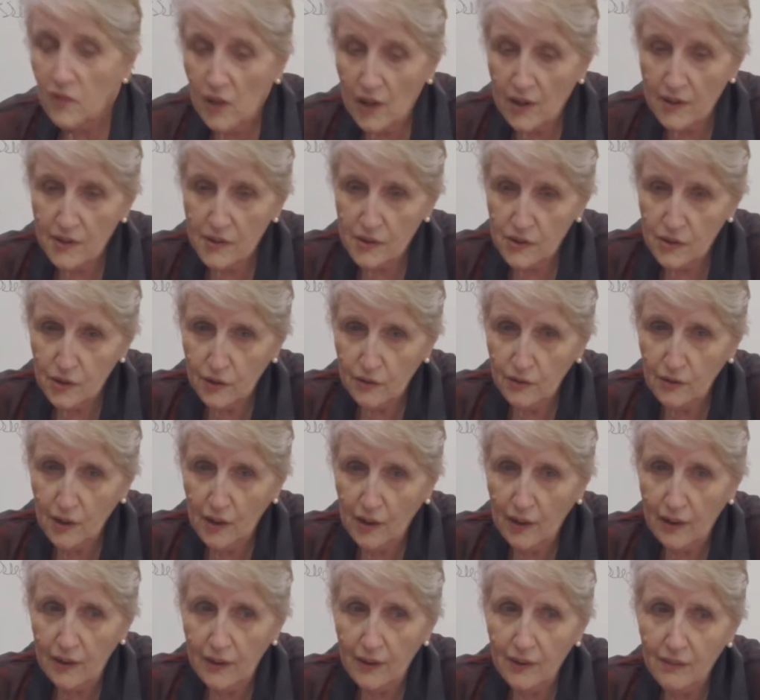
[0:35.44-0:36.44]
Yes,
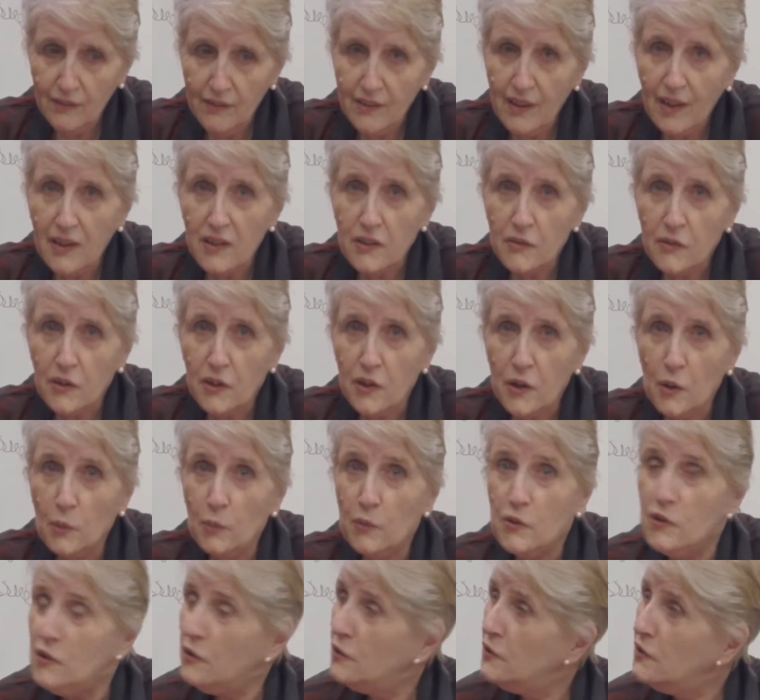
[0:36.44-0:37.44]
certainly, and thanks for the
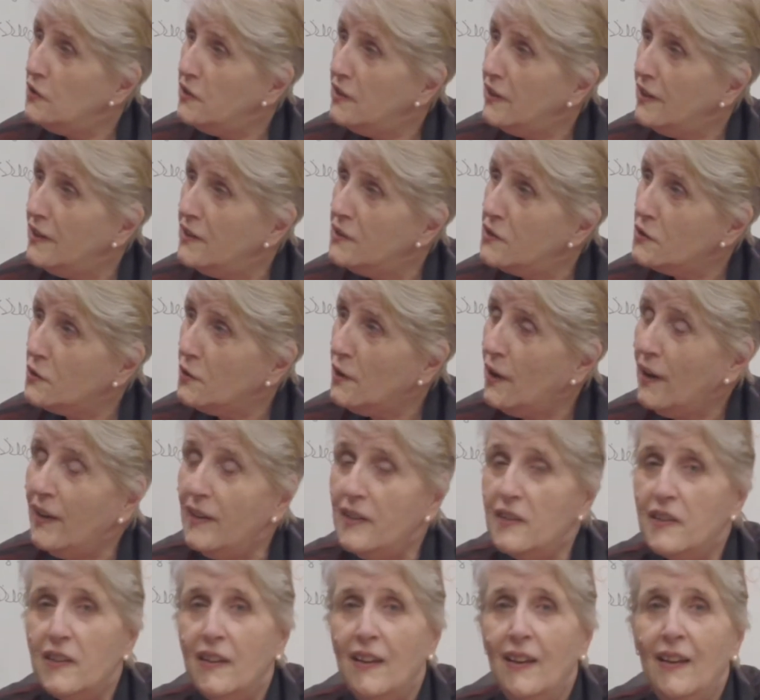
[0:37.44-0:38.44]
opportunity, it's
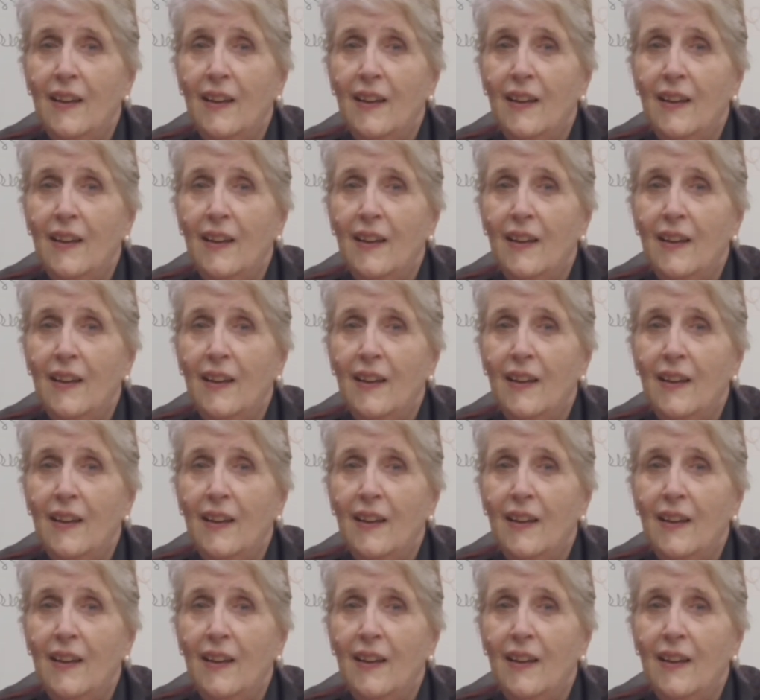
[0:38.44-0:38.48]
great.